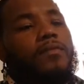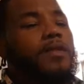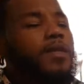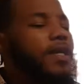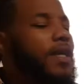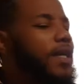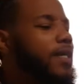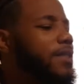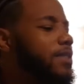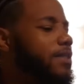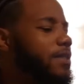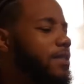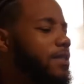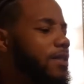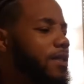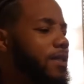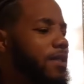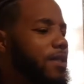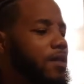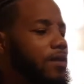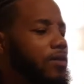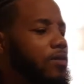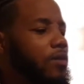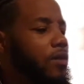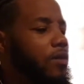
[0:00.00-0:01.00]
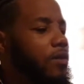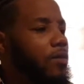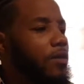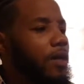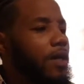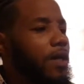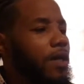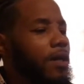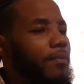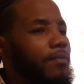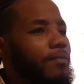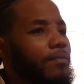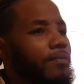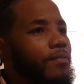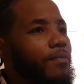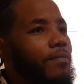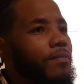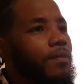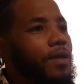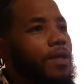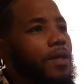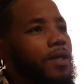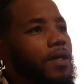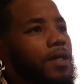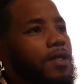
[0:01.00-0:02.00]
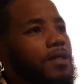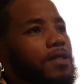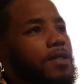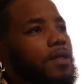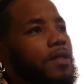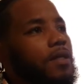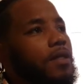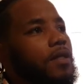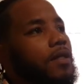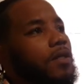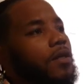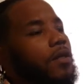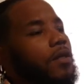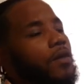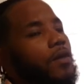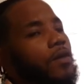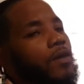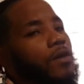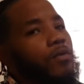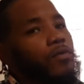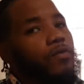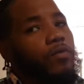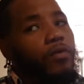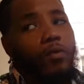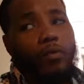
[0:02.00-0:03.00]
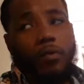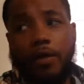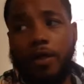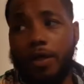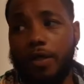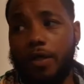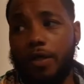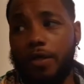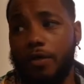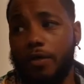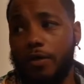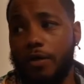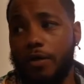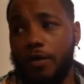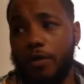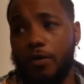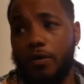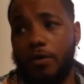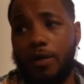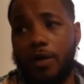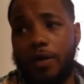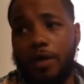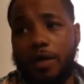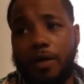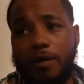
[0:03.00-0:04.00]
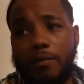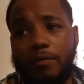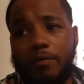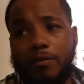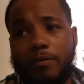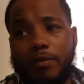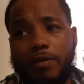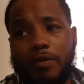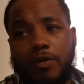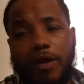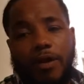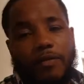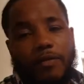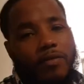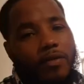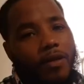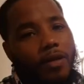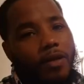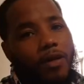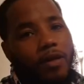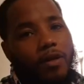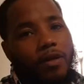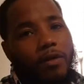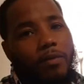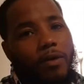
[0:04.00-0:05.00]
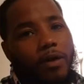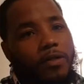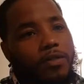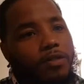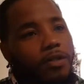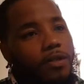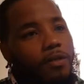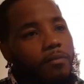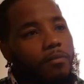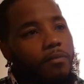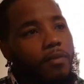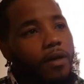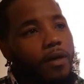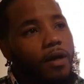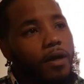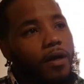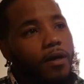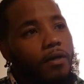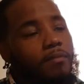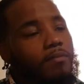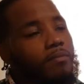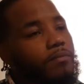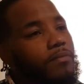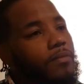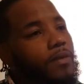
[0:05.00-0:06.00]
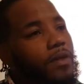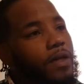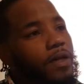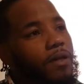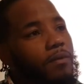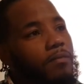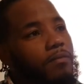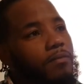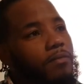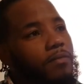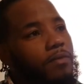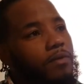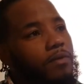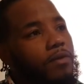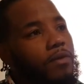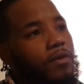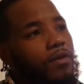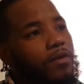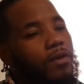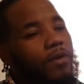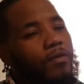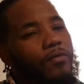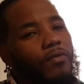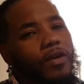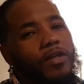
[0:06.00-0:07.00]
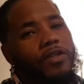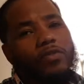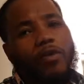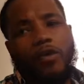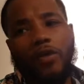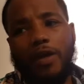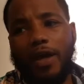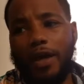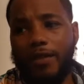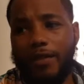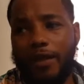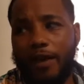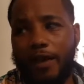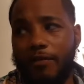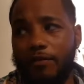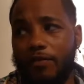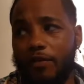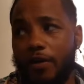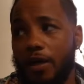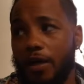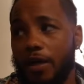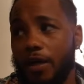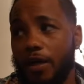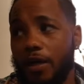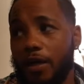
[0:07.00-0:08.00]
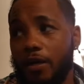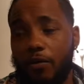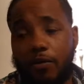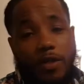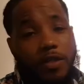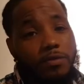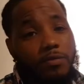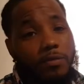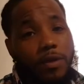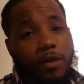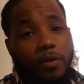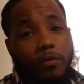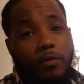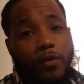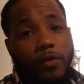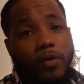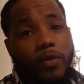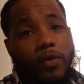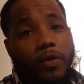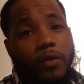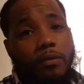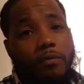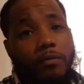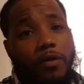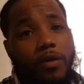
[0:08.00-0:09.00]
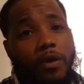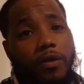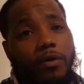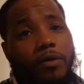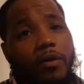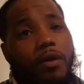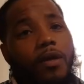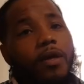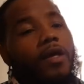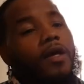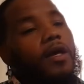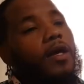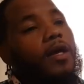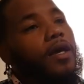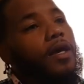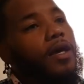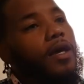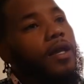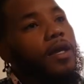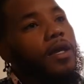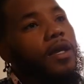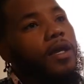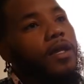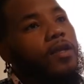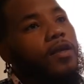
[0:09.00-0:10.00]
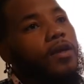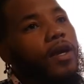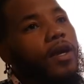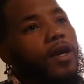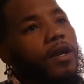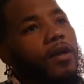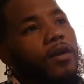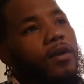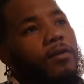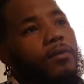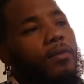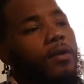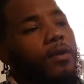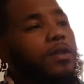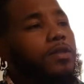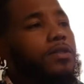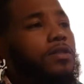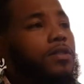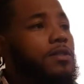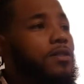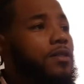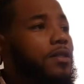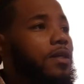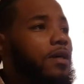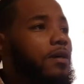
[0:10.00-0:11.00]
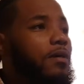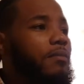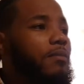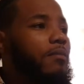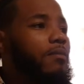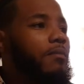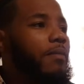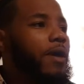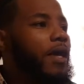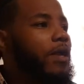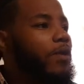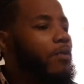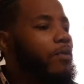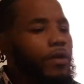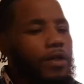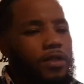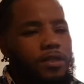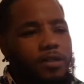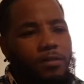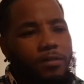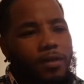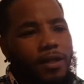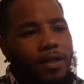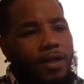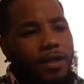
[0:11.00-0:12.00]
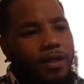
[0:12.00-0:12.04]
Yes, indeed. Because for one, you have to learn a person. First of all, you have to have charisma with them, and then you got to learn a person's mannerism and